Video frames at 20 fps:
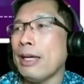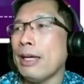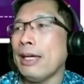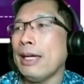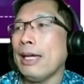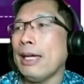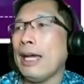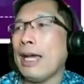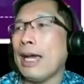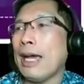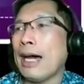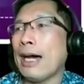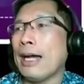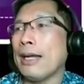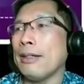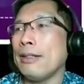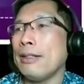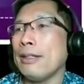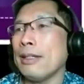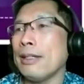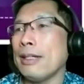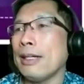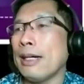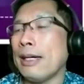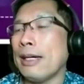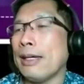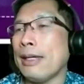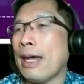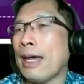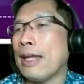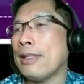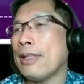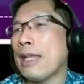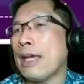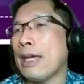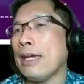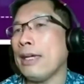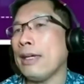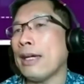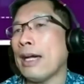And, and
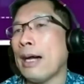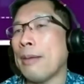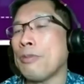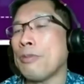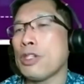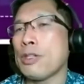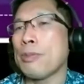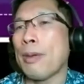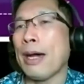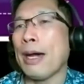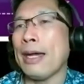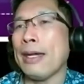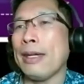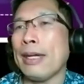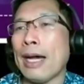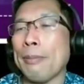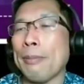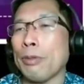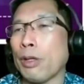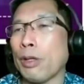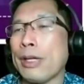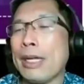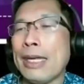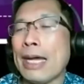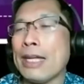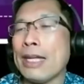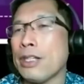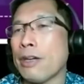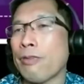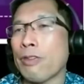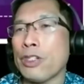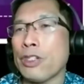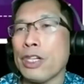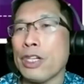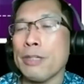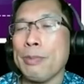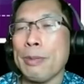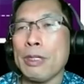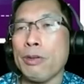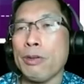they, um, just by um, looking at
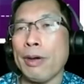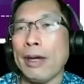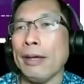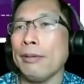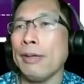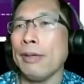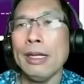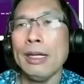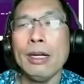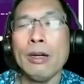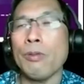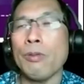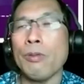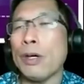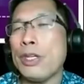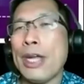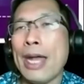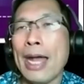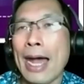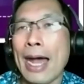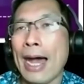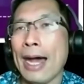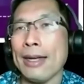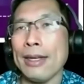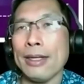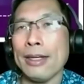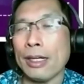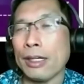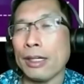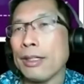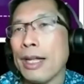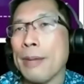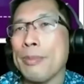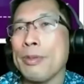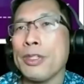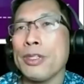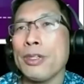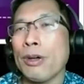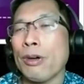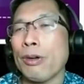differences between when you had an
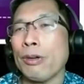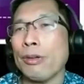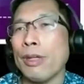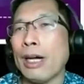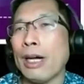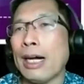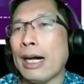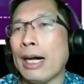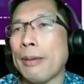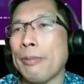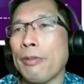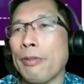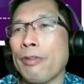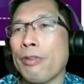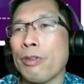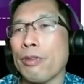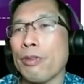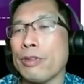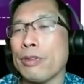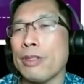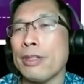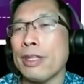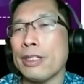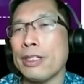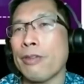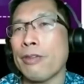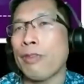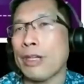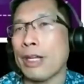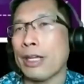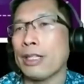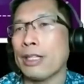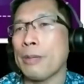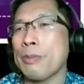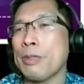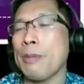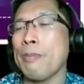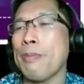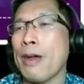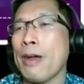eclipse or uh, for the different
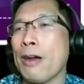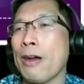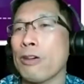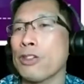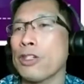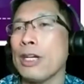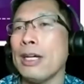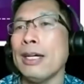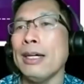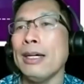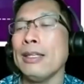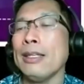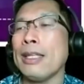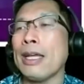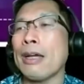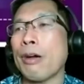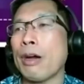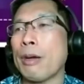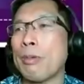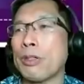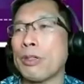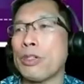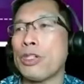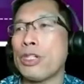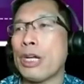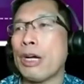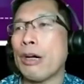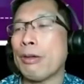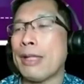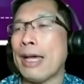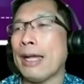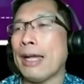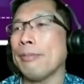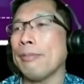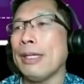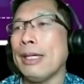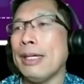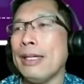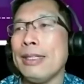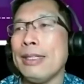eclipsing pairs, they were able to show that,
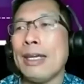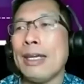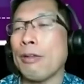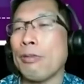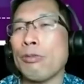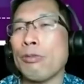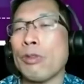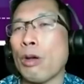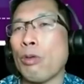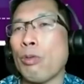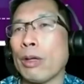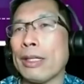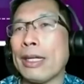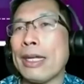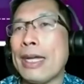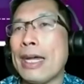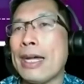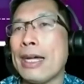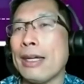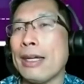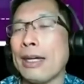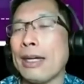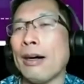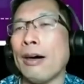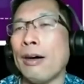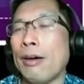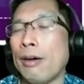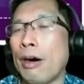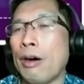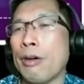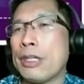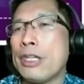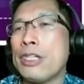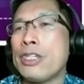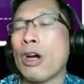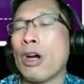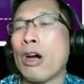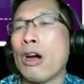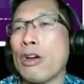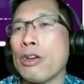you know, they're really, eh, all, all these
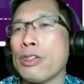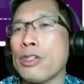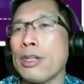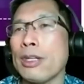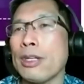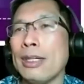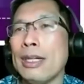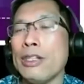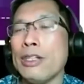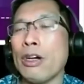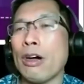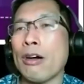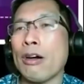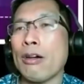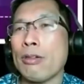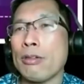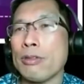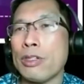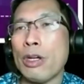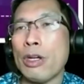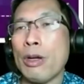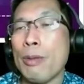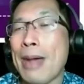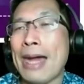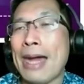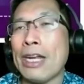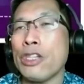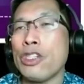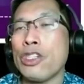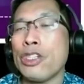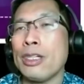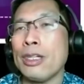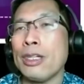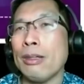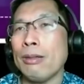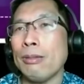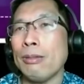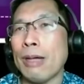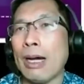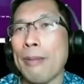stars are, do manage
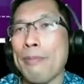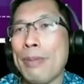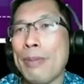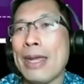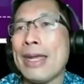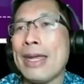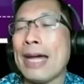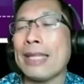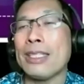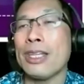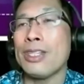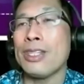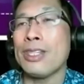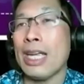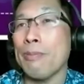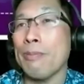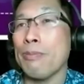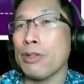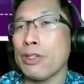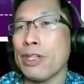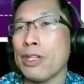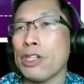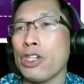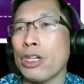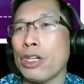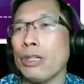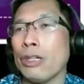to uh, be at the same position.